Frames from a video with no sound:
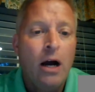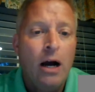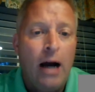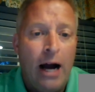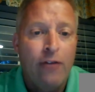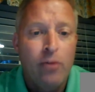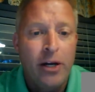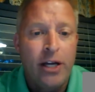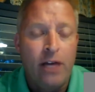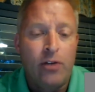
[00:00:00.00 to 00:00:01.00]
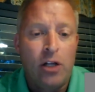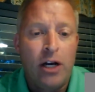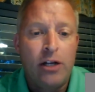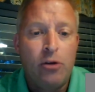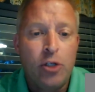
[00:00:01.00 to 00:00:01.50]
Hi, everybody. Kevin
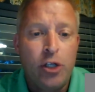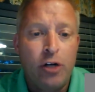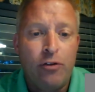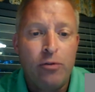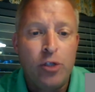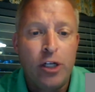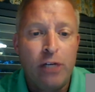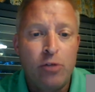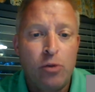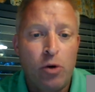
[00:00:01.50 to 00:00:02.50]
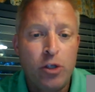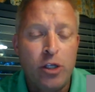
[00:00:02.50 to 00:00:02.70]
Lonnquist here from Sikkim Sports,